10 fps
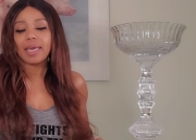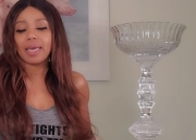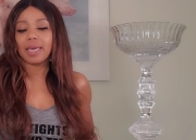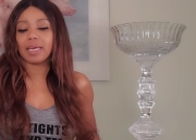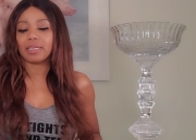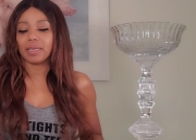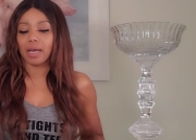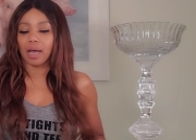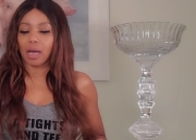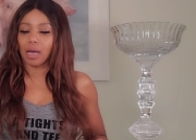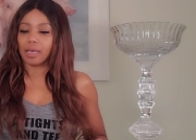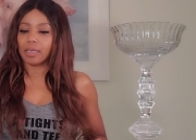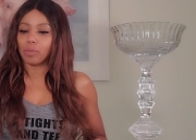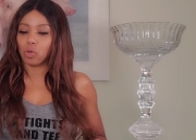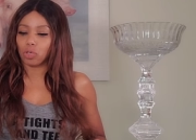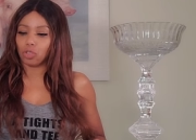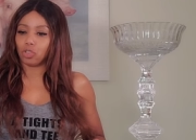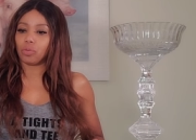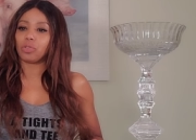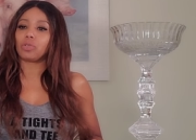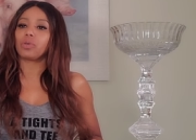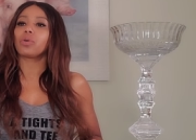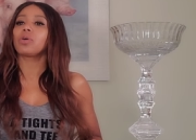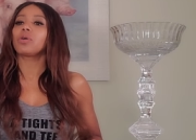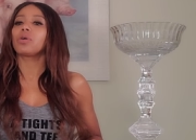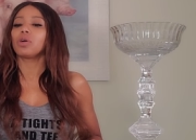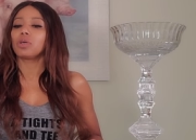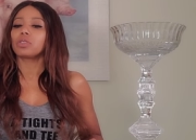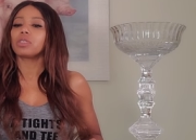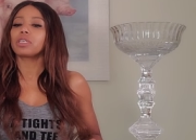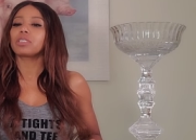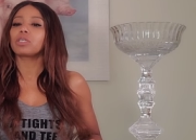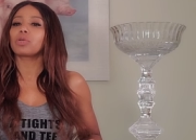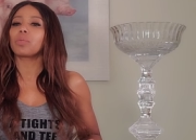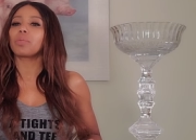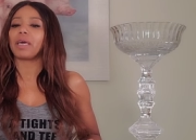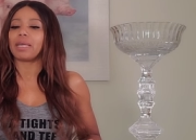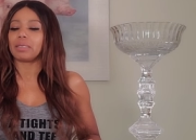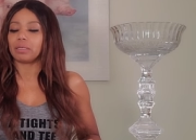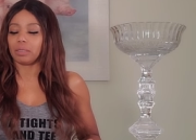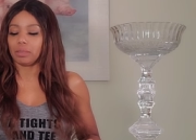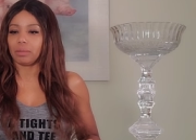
And I am going to do, like it's a little bend.